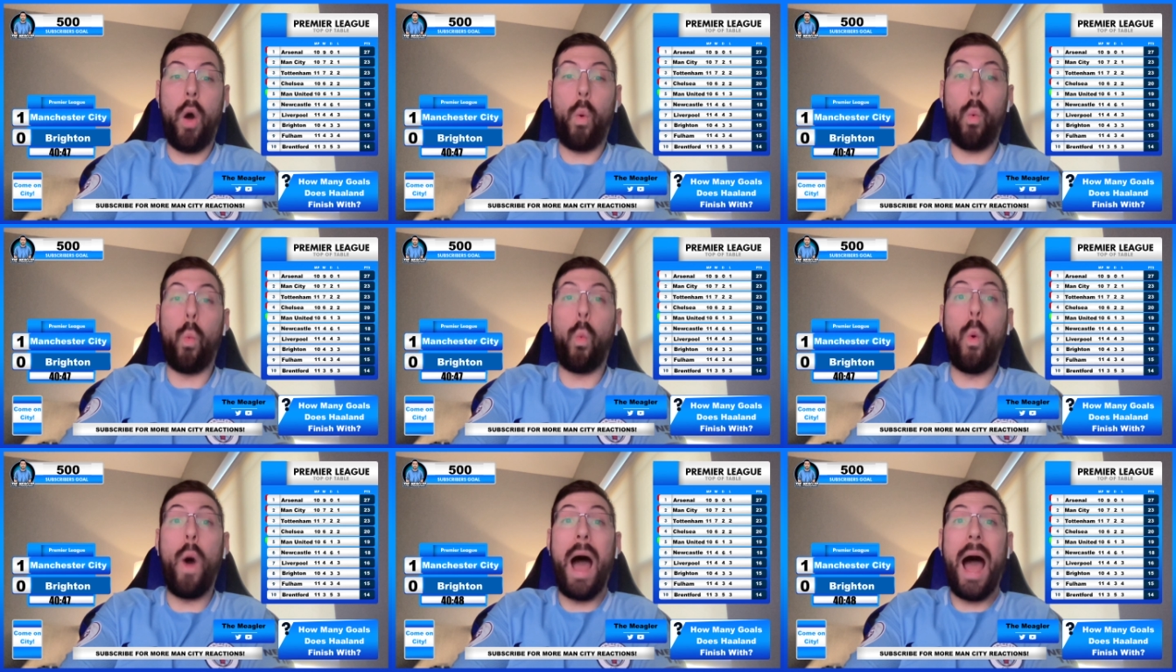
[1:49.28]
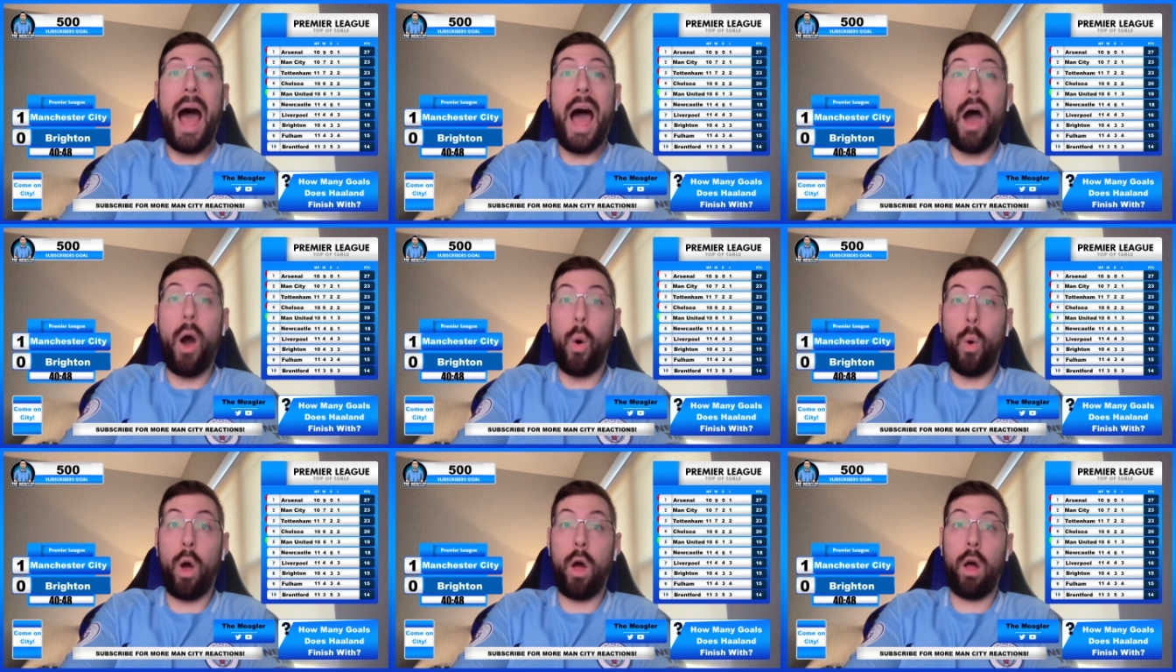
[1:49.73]

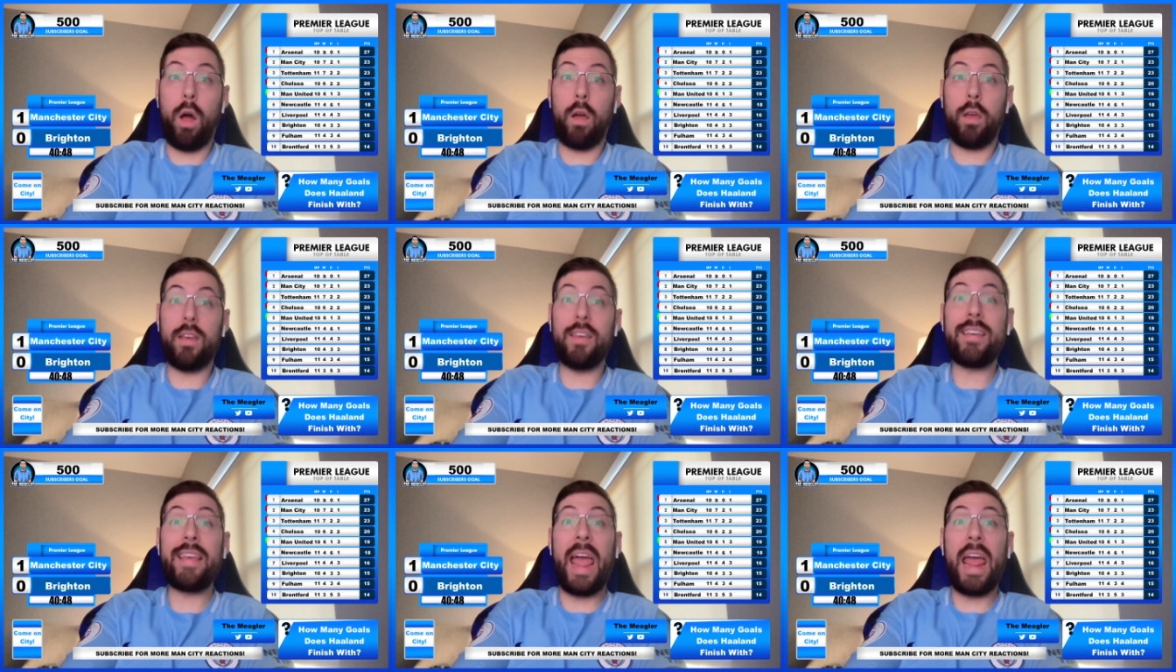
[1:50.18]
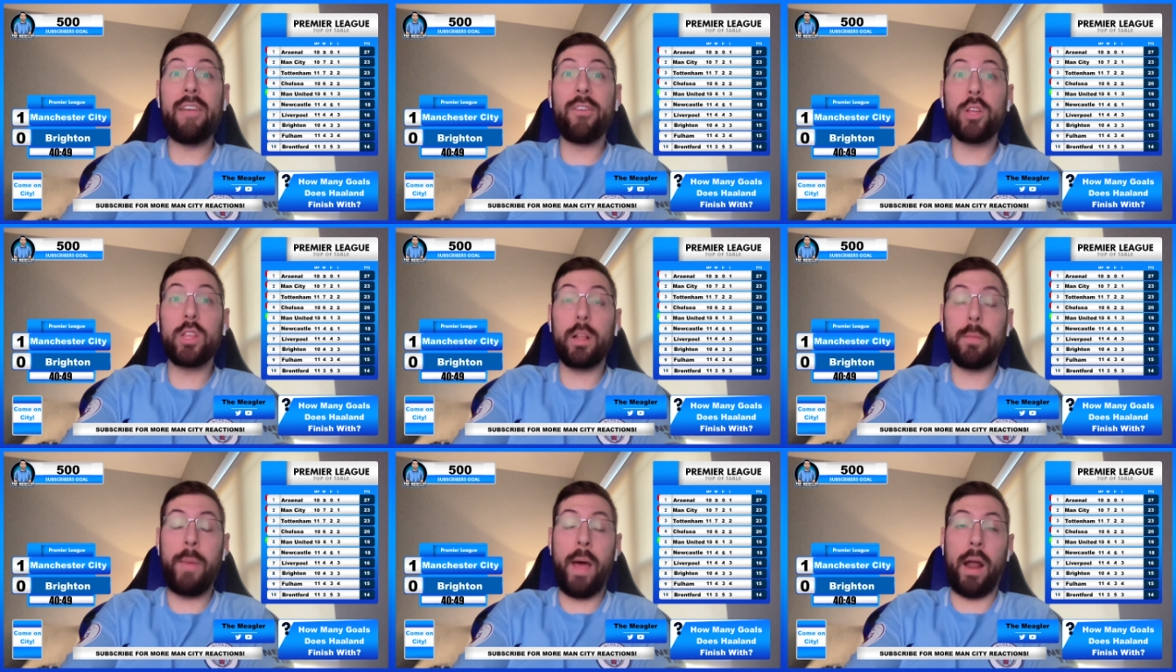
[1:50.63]
Wow. He gave
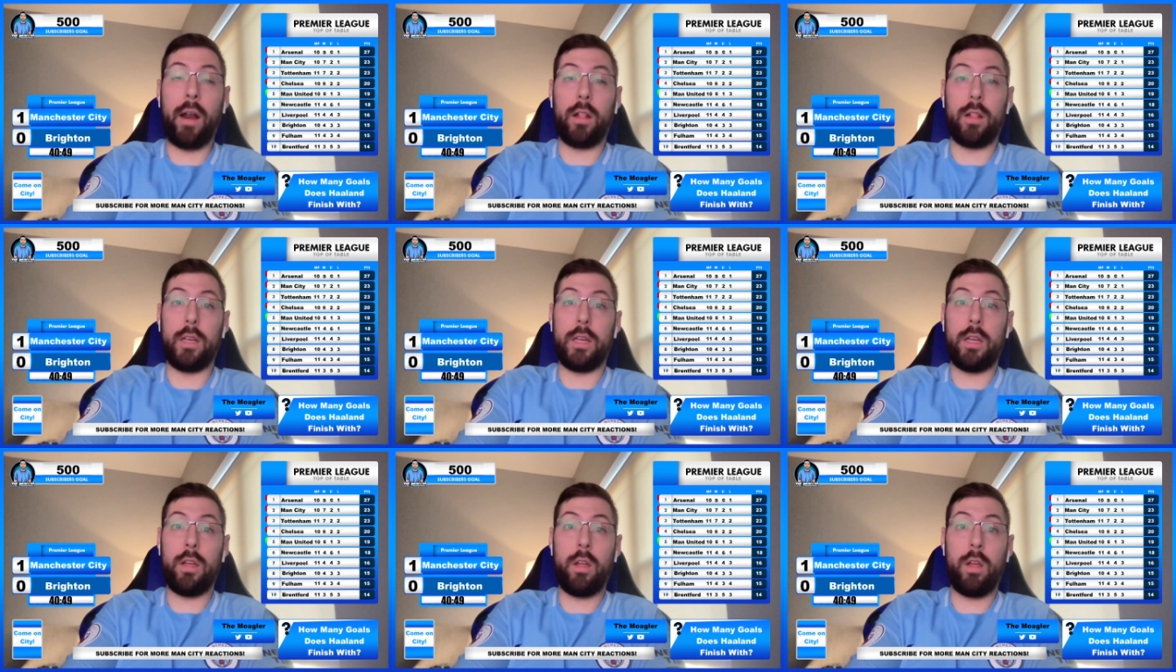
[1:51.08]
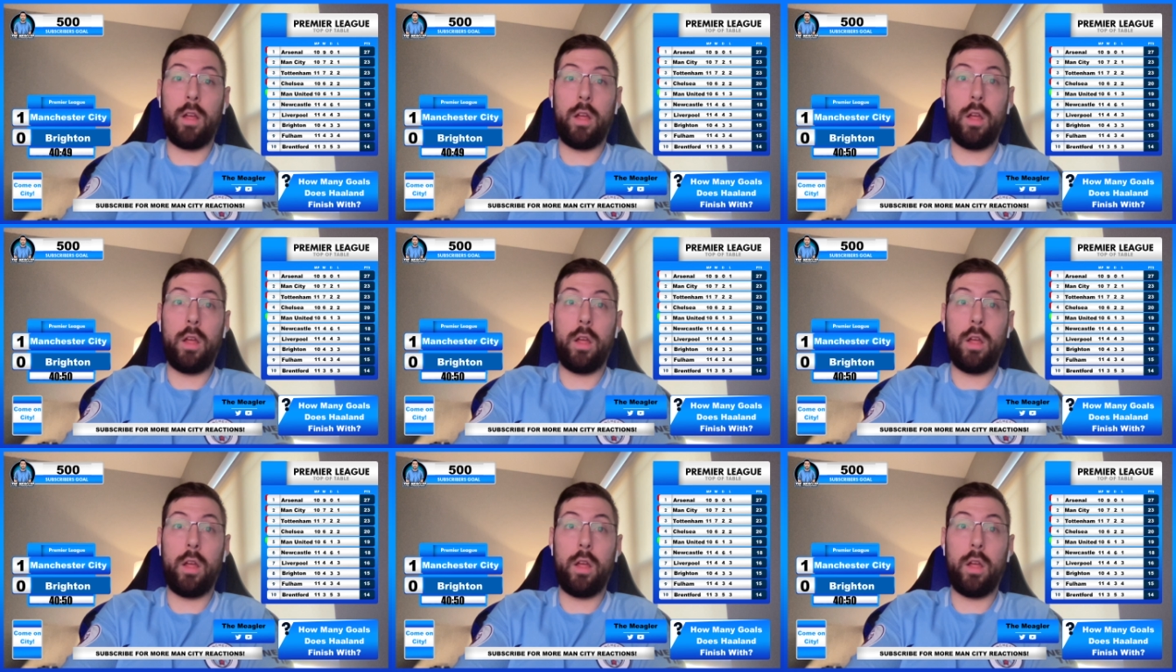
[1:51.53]
us the penalty.